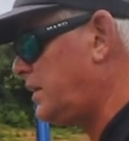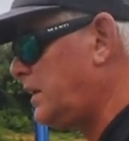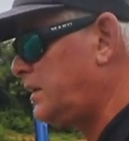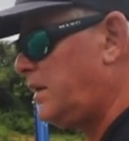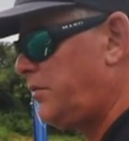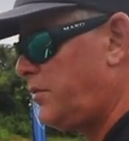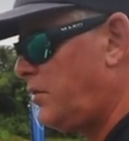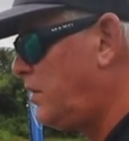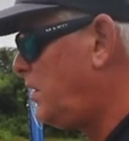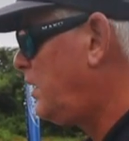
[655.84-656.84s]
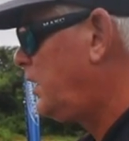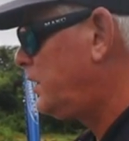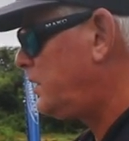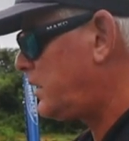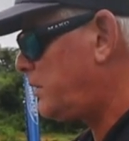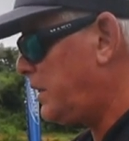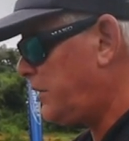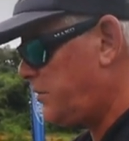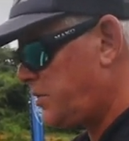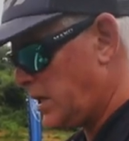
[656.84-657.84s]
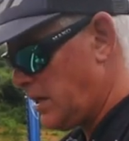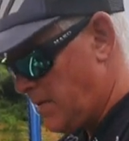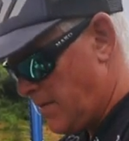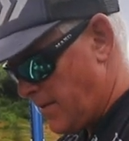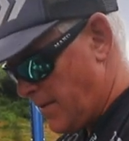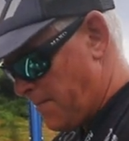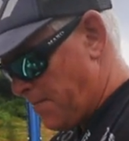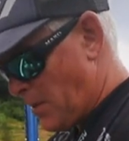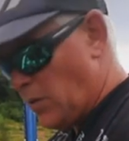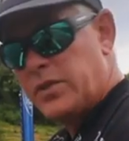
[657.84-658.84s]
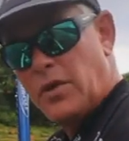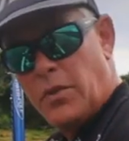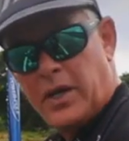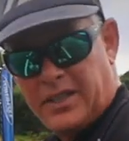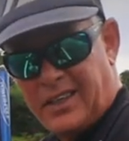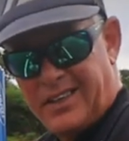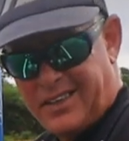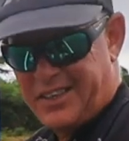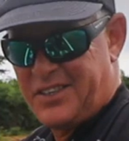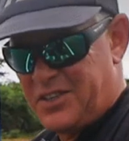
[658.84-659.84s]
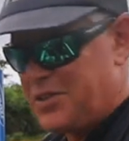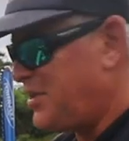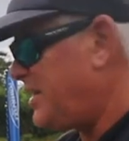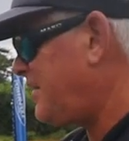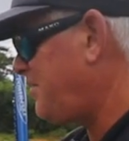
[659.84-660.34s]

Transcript: nicely for chatterbait fishing. Also awaiting the Tatula